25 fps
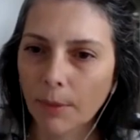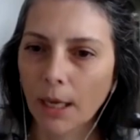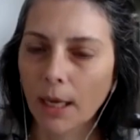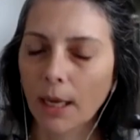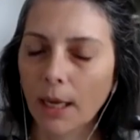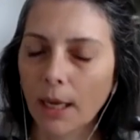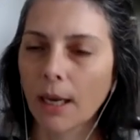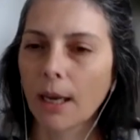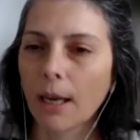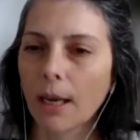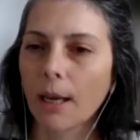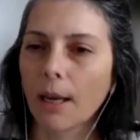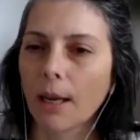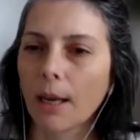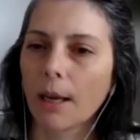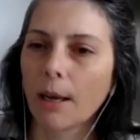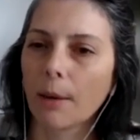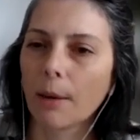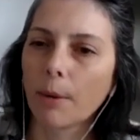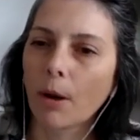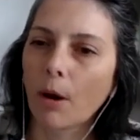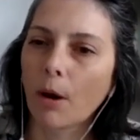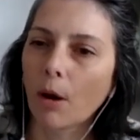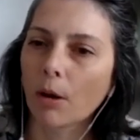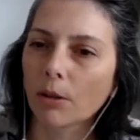
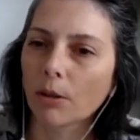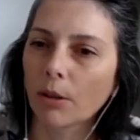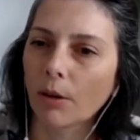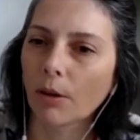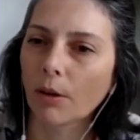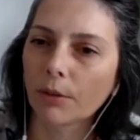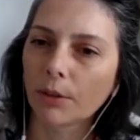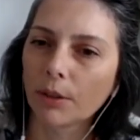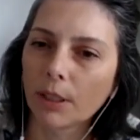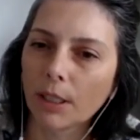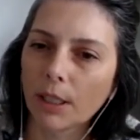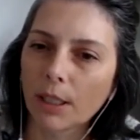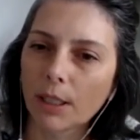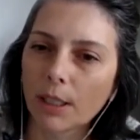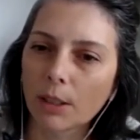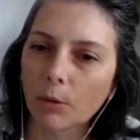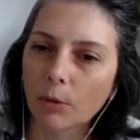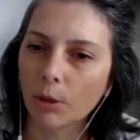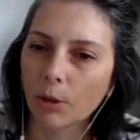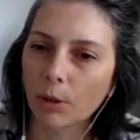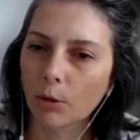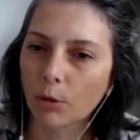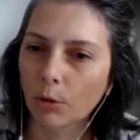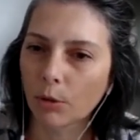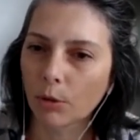Because of this,
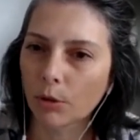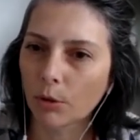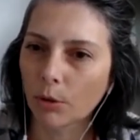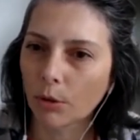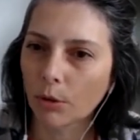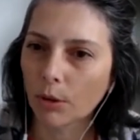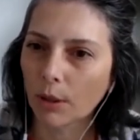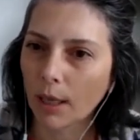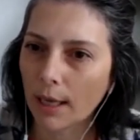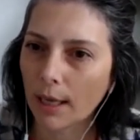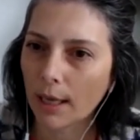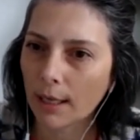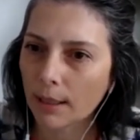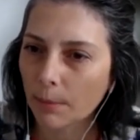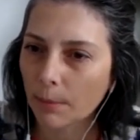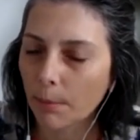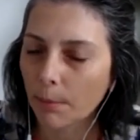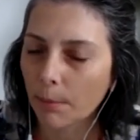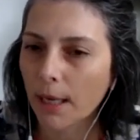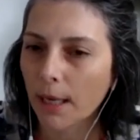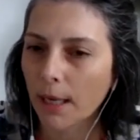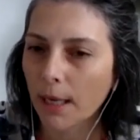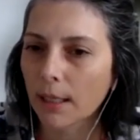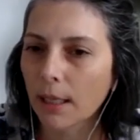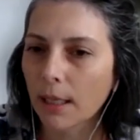we choose to test
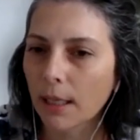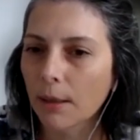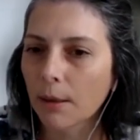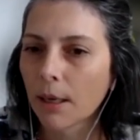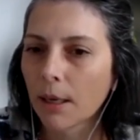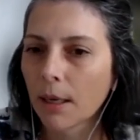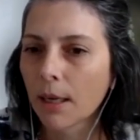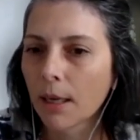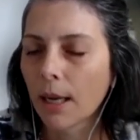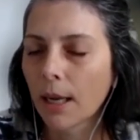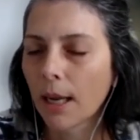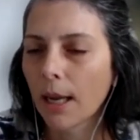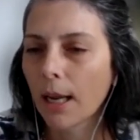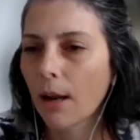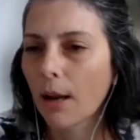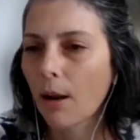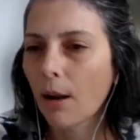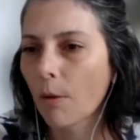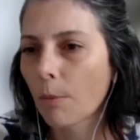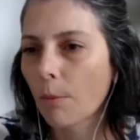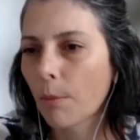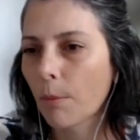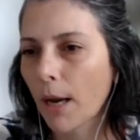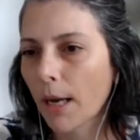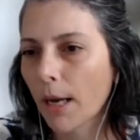bending
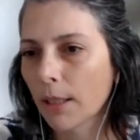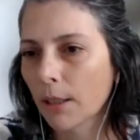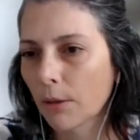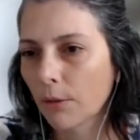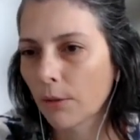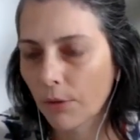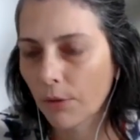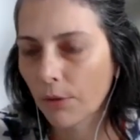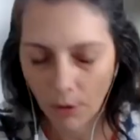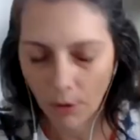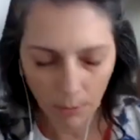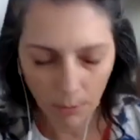combined with